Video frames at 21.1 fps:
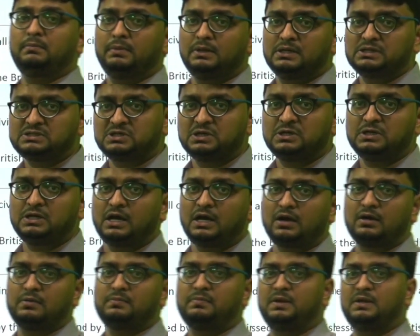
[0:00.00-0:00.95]
East India
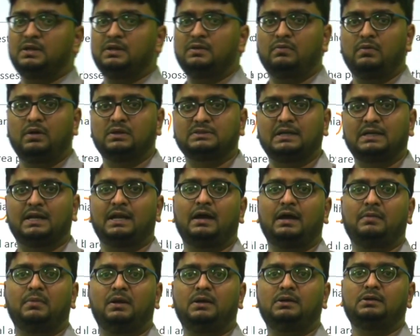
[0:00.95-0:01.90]
Company was
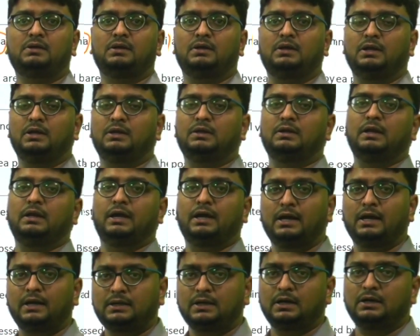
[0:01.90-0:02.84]
adamant, it
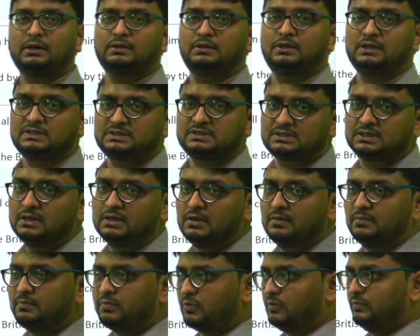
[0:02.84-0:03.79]
negated this
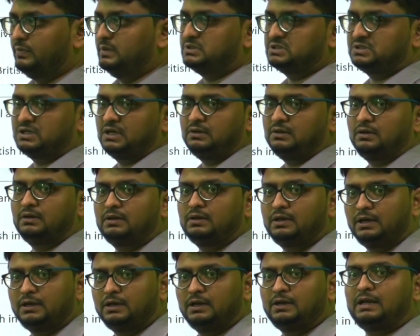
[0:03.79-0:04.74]
provision,
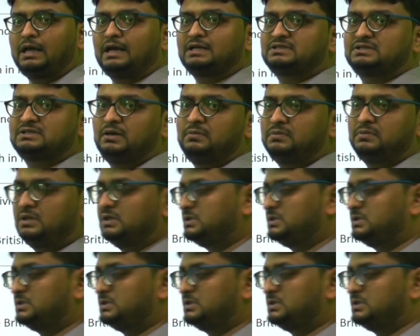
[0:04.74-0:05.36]
they didn't accept this